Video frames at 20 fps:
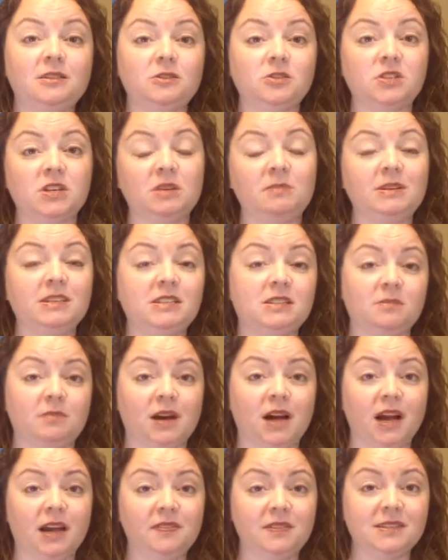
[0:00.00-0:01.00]
there's going to be some
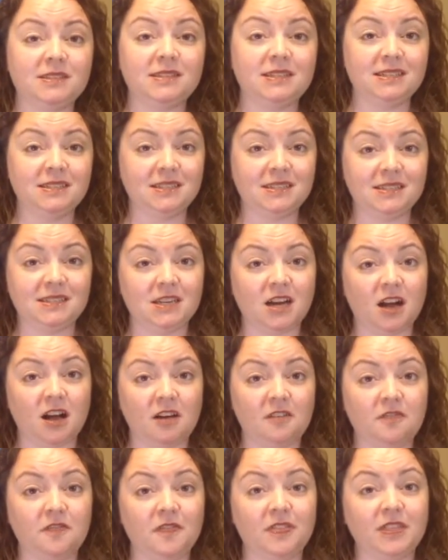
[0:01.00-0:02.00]
behind-the-scenes stuff